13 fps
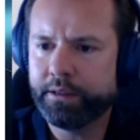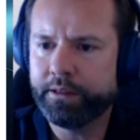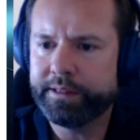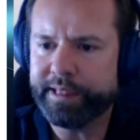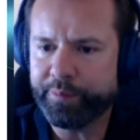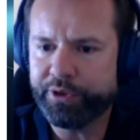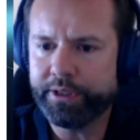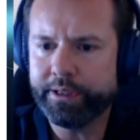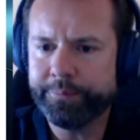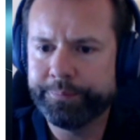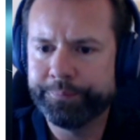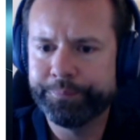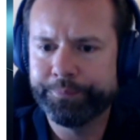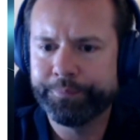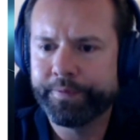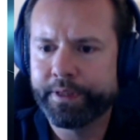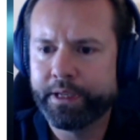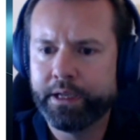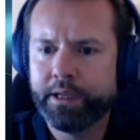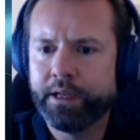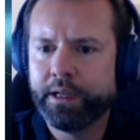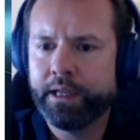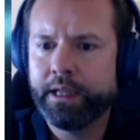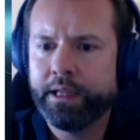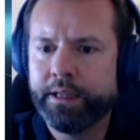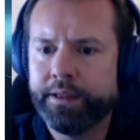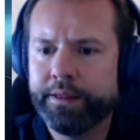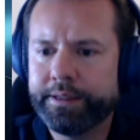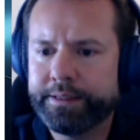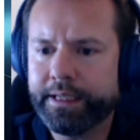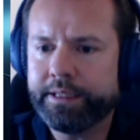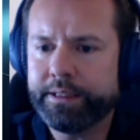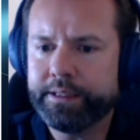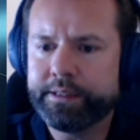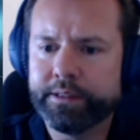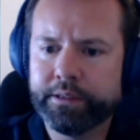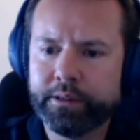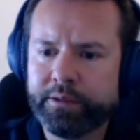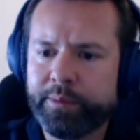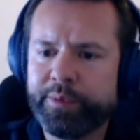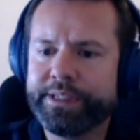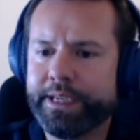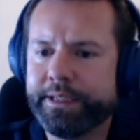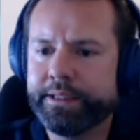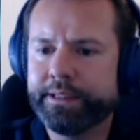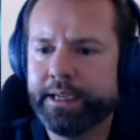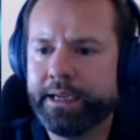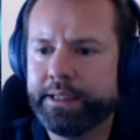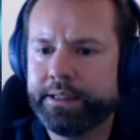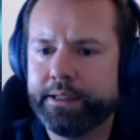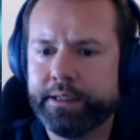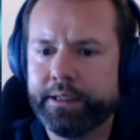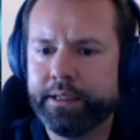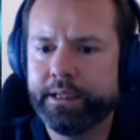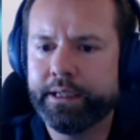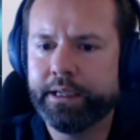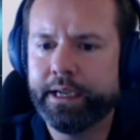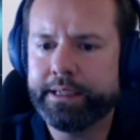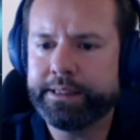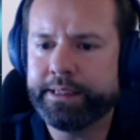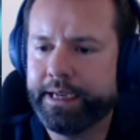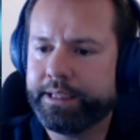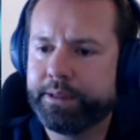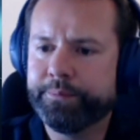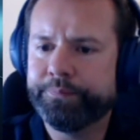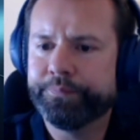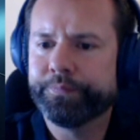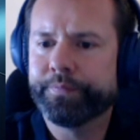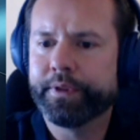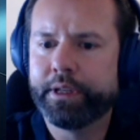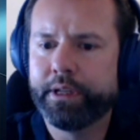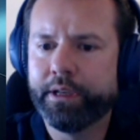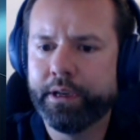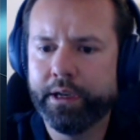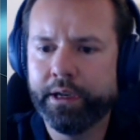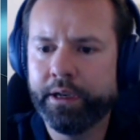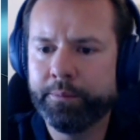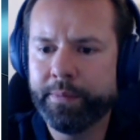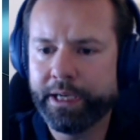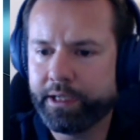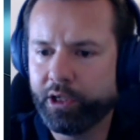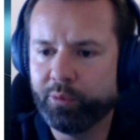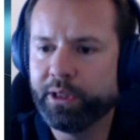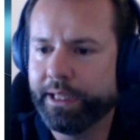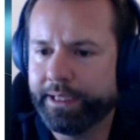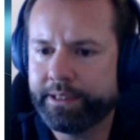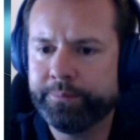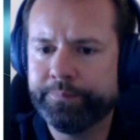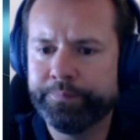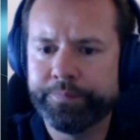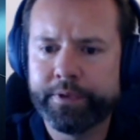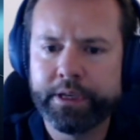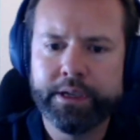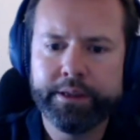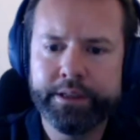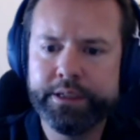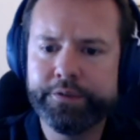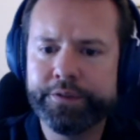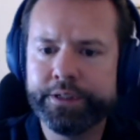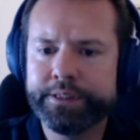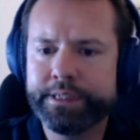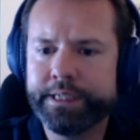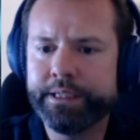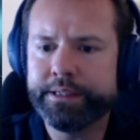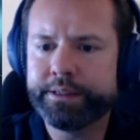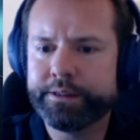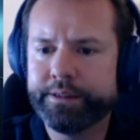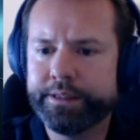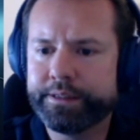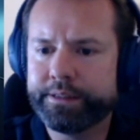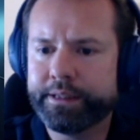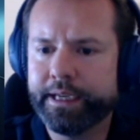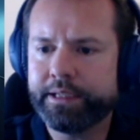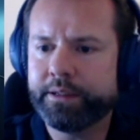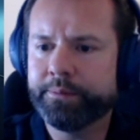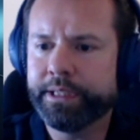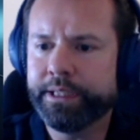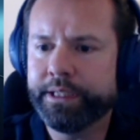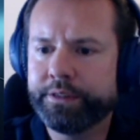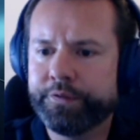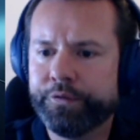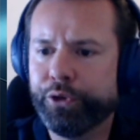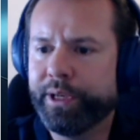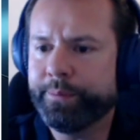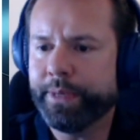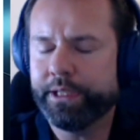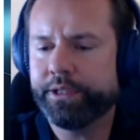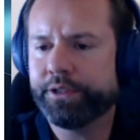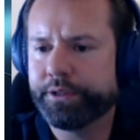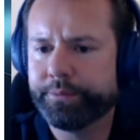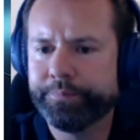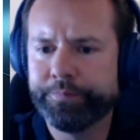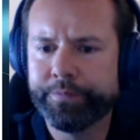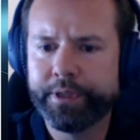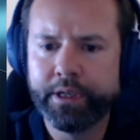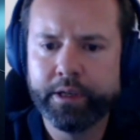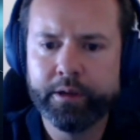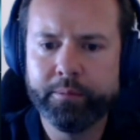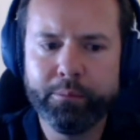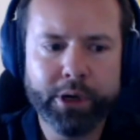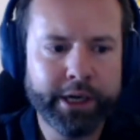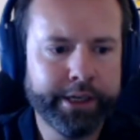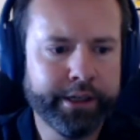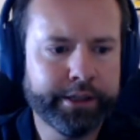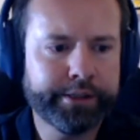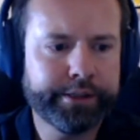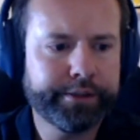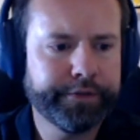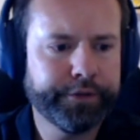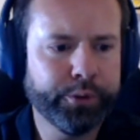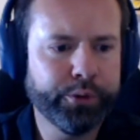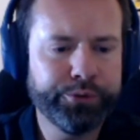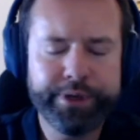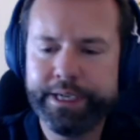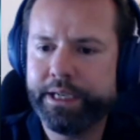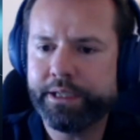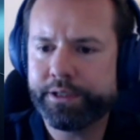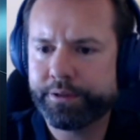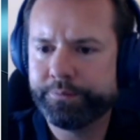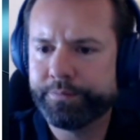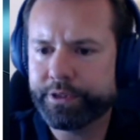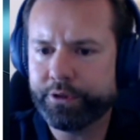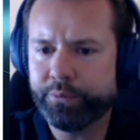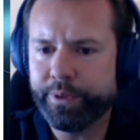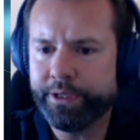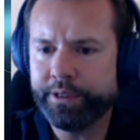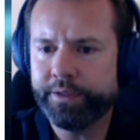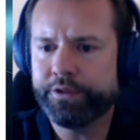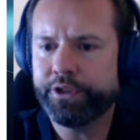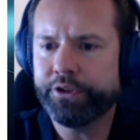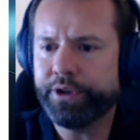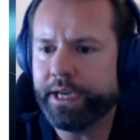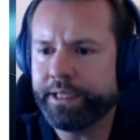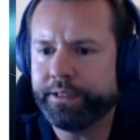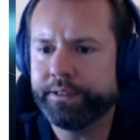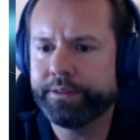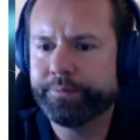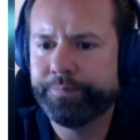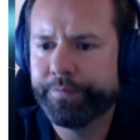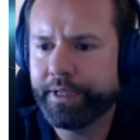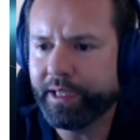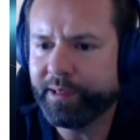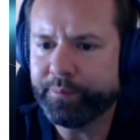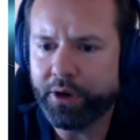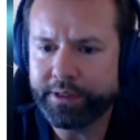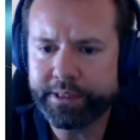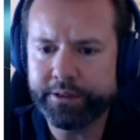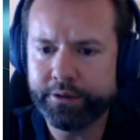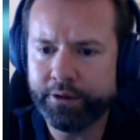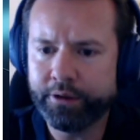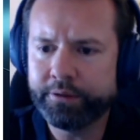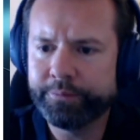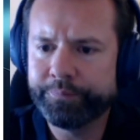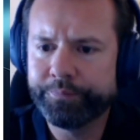separately. The state is still represented as an atom, a global atom. The difference is this atom is fully managed by us for Redash, so we don't have to create it and pass it along.